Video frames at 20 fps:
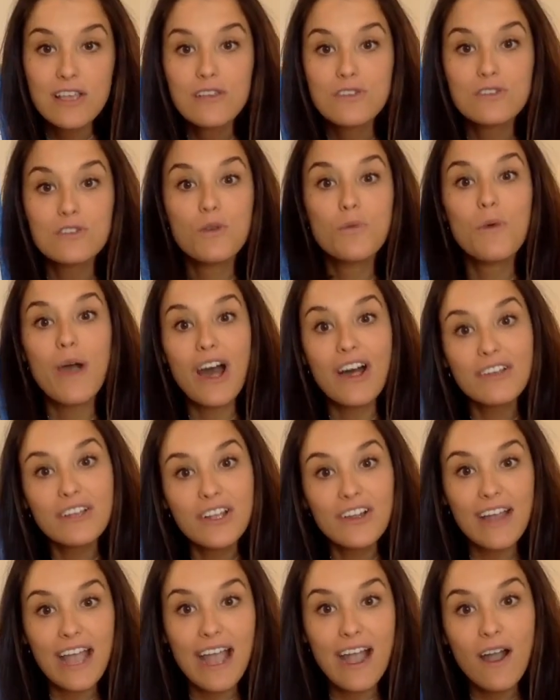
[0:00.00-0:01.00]
So while
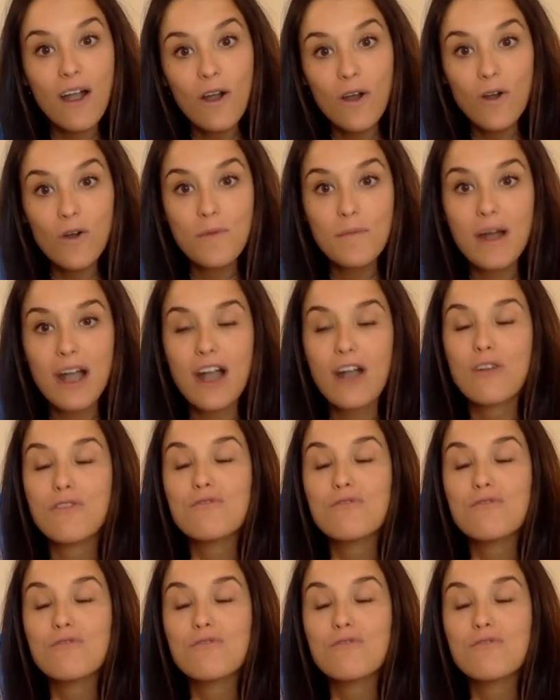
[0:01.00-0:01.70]
you're at home, a